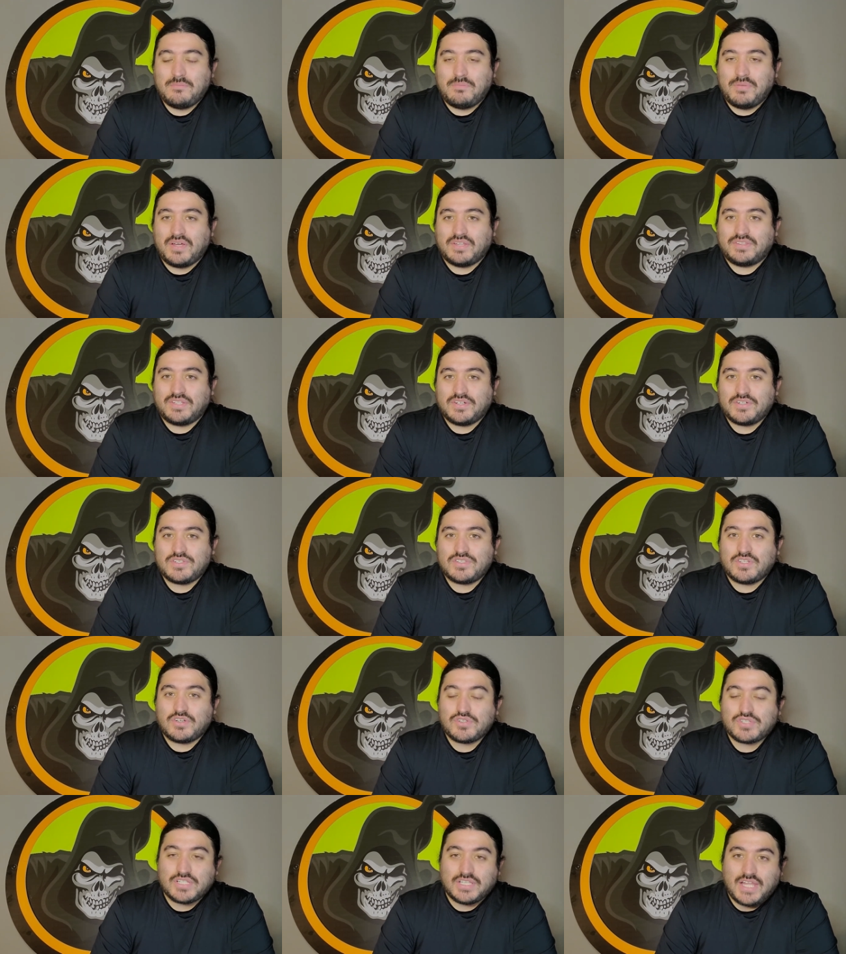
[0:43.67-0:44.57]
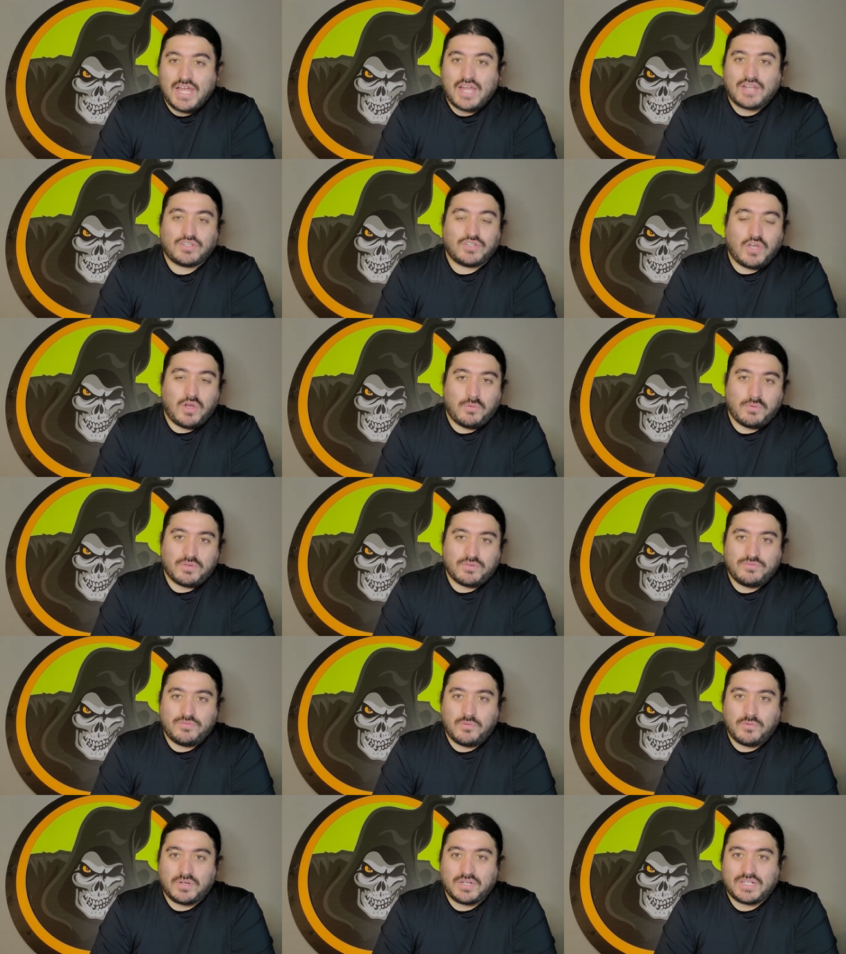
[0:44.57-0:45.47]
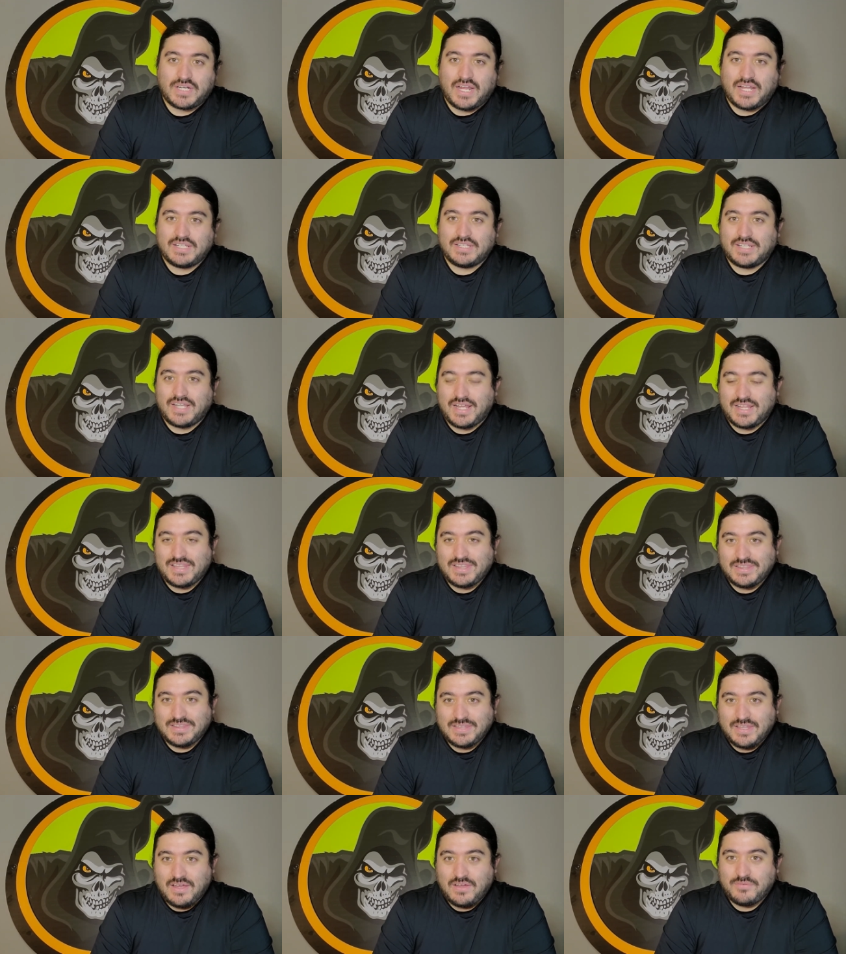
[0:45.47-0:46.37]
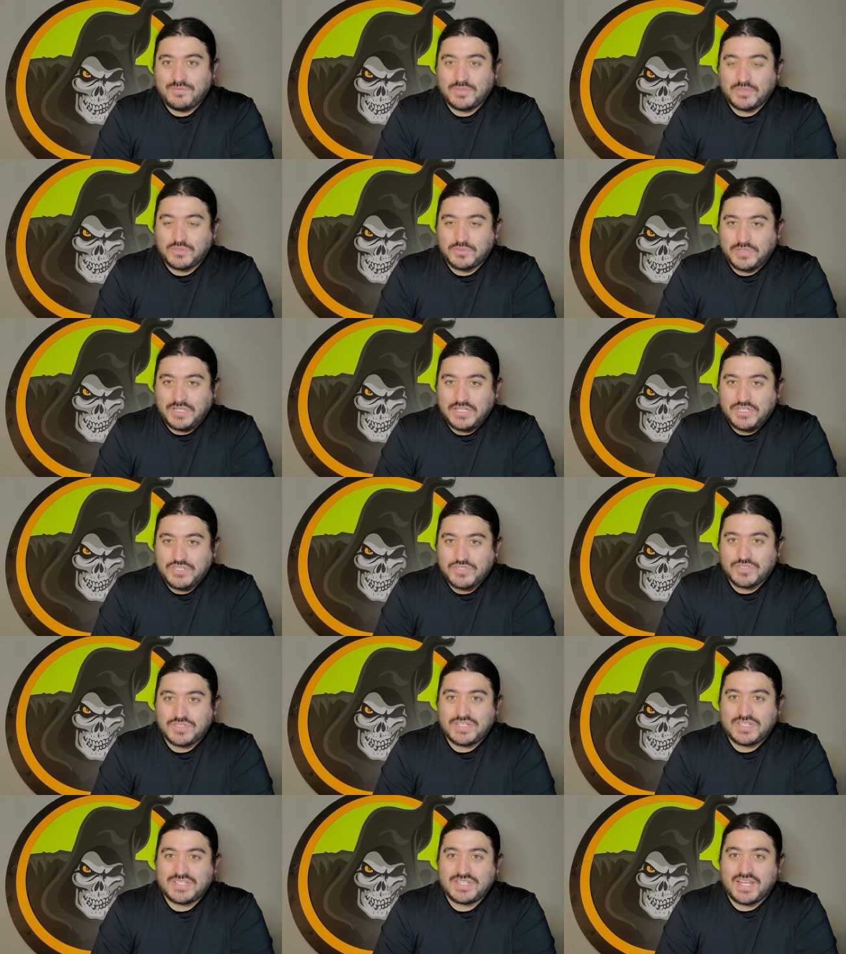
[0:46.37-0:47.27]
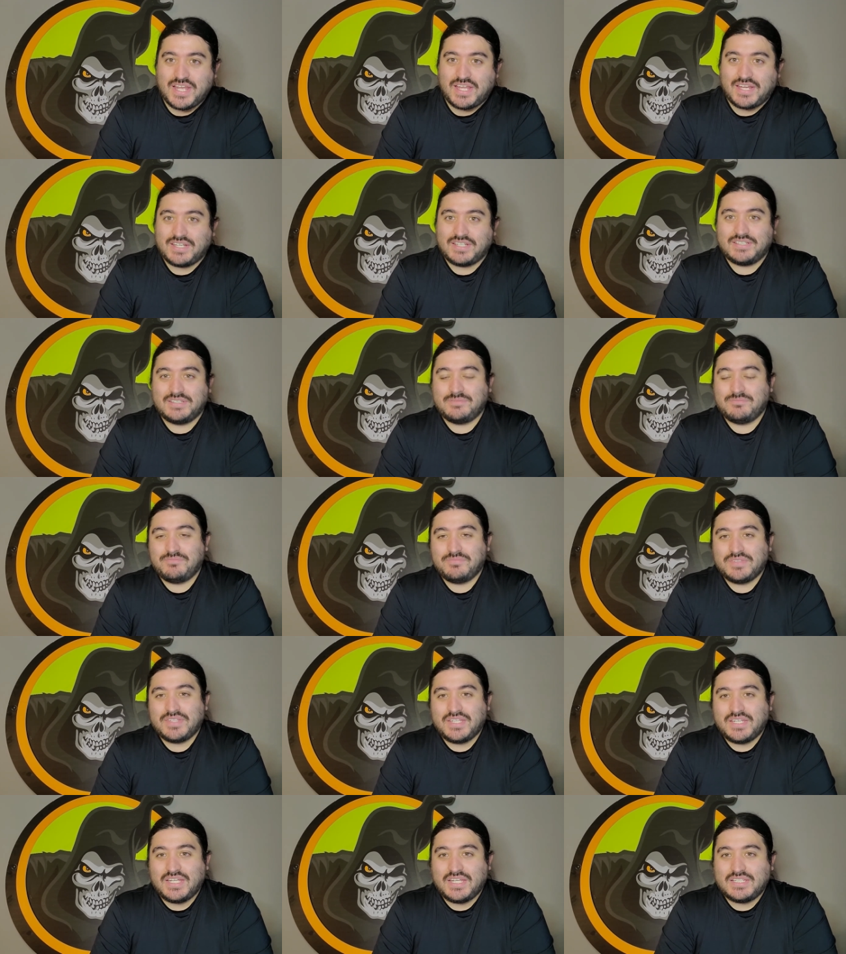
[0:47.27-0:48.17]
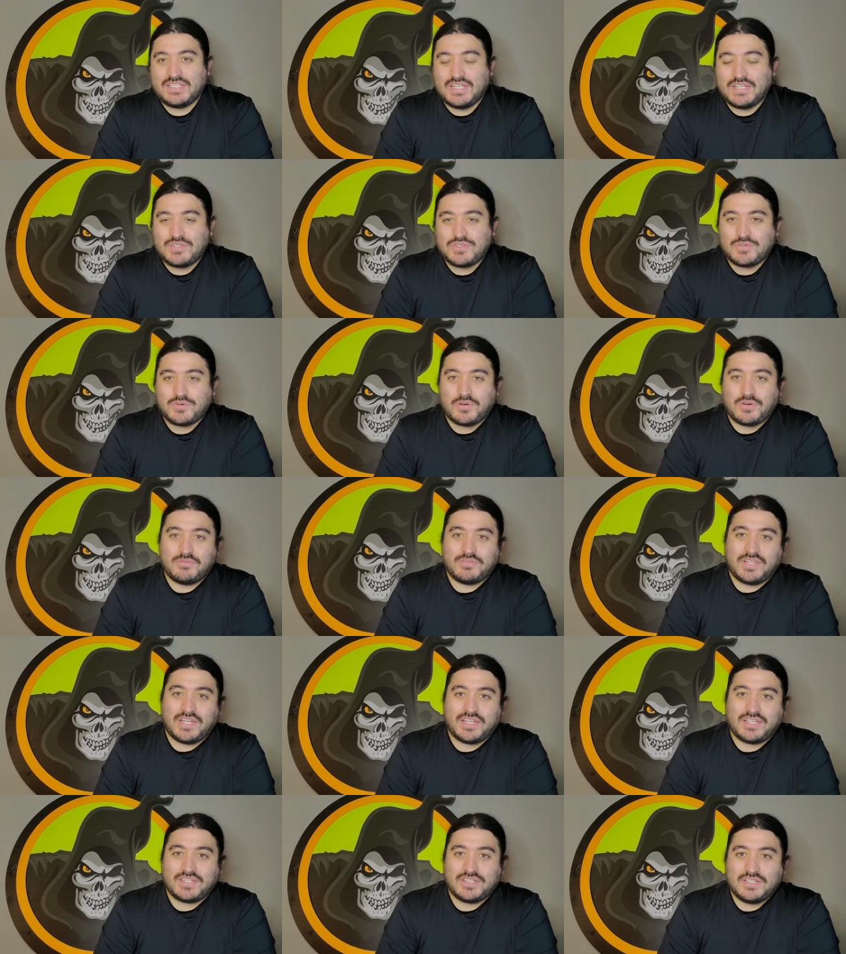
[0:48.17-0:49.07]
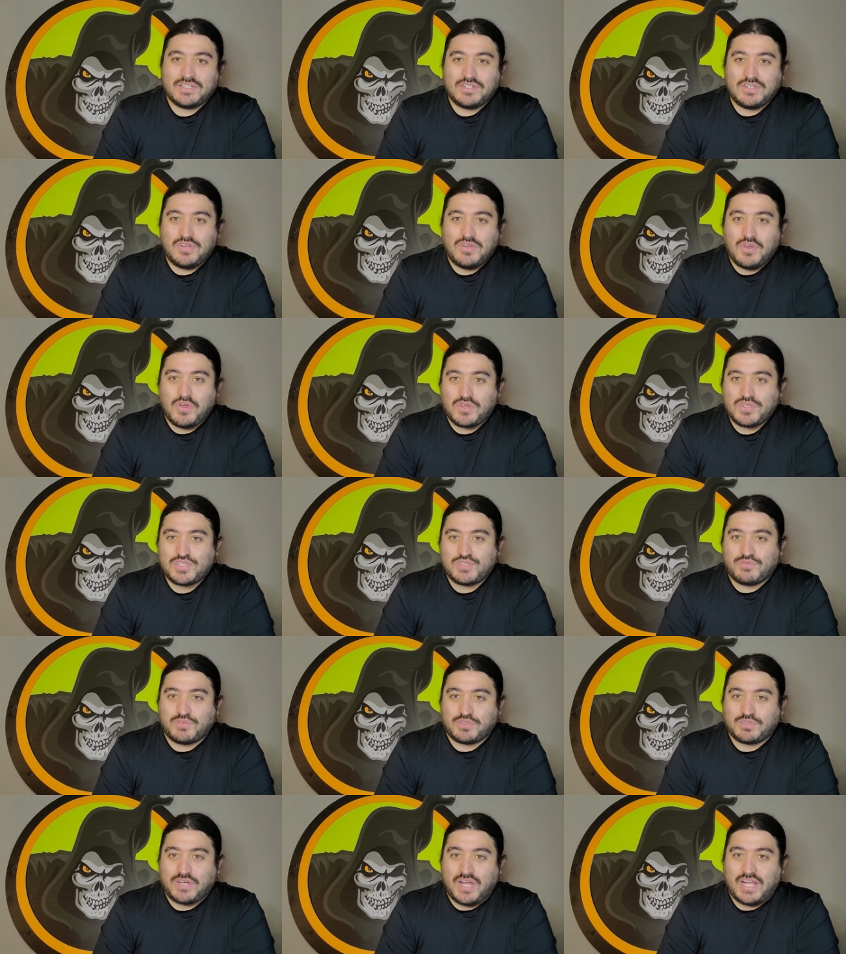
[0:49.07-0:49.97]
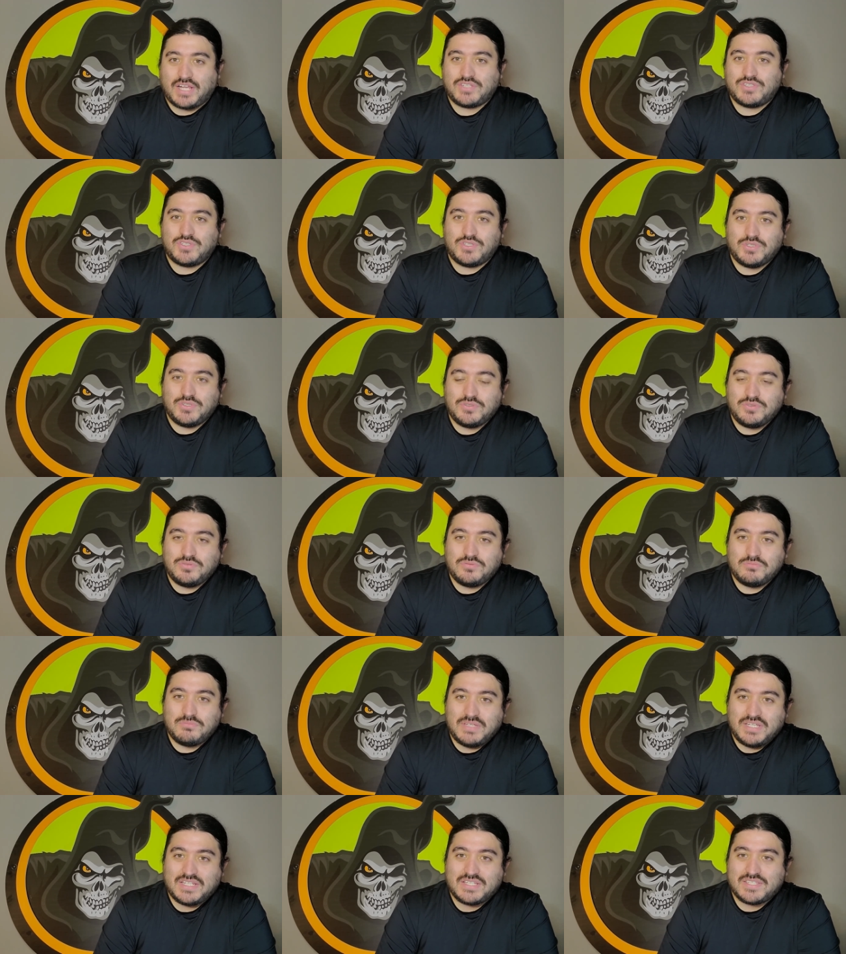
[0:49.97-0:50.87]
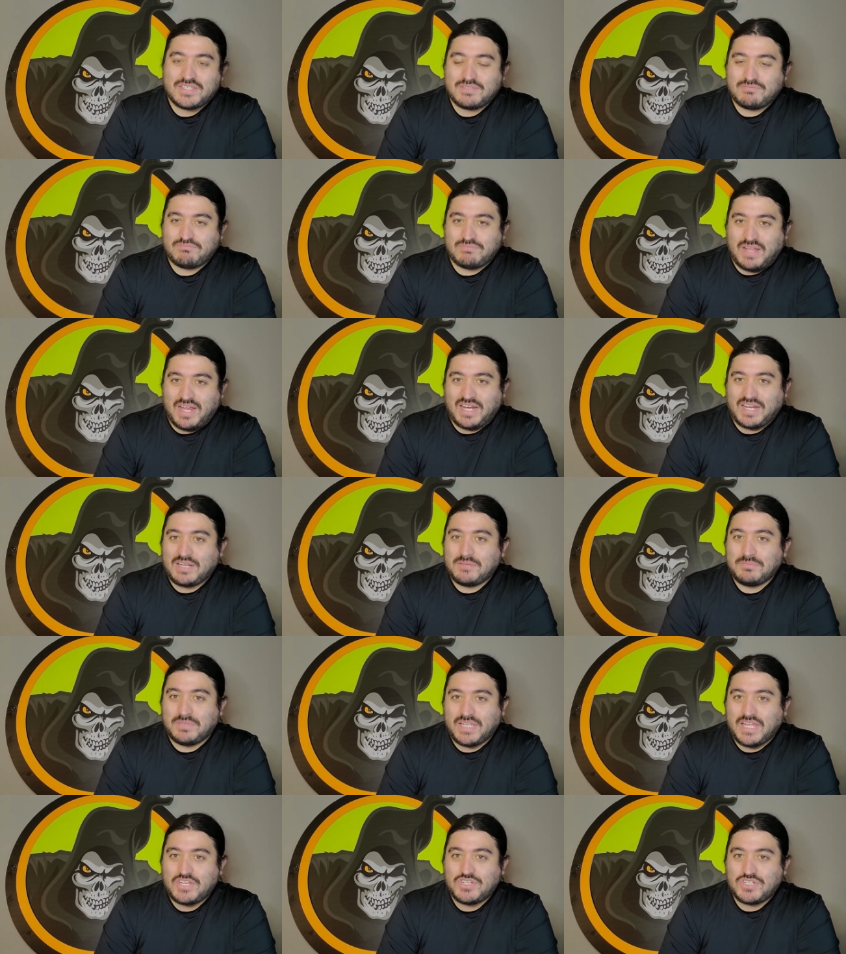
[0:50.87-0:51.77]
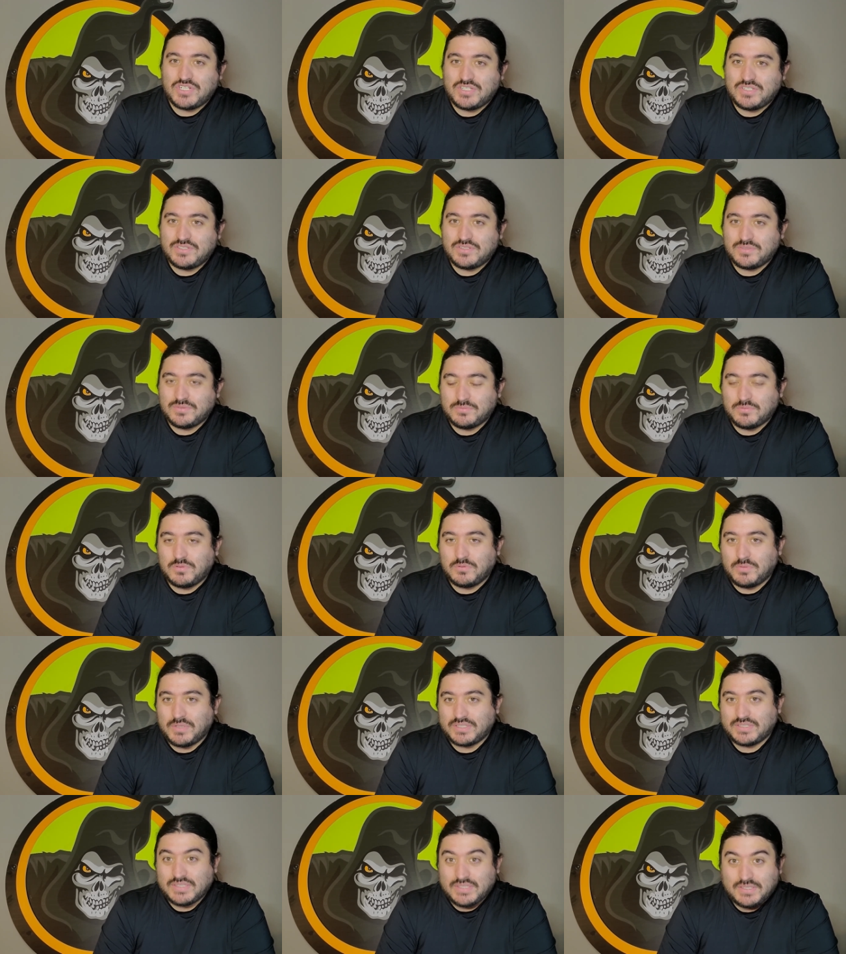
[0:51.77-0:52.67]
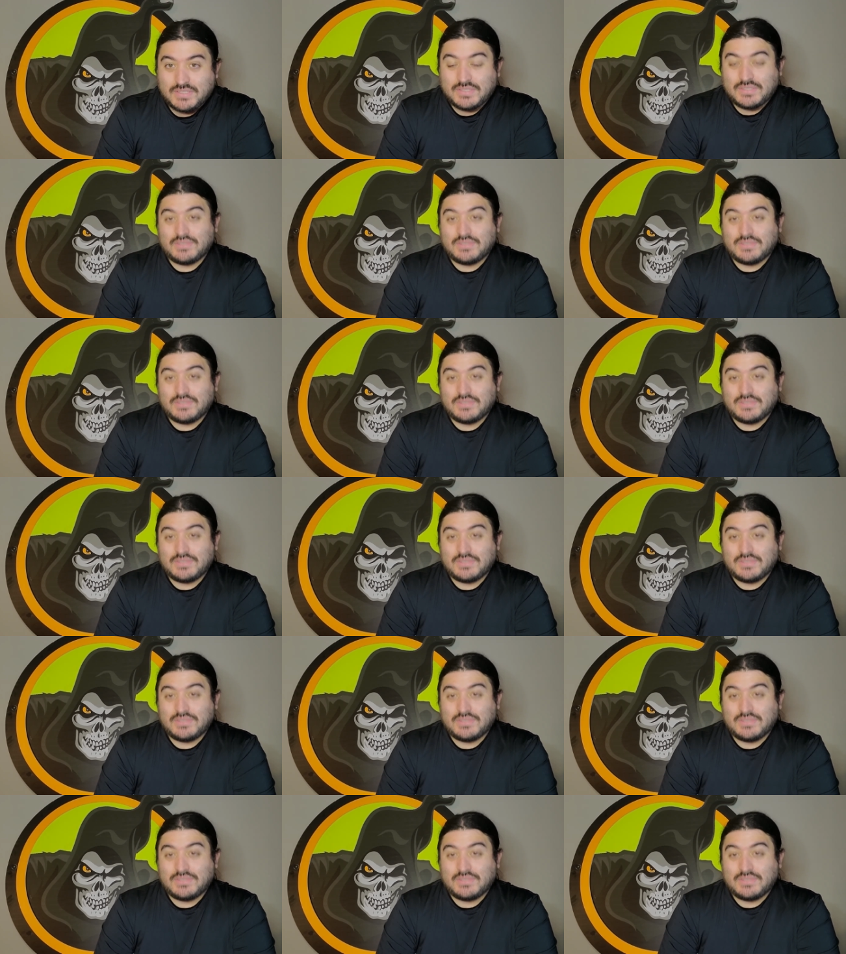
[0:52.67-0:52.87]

But there's there's a lot going for it. I I love the creature design. It, it's sort of like Nosferatu meets I Am Legend. Well, what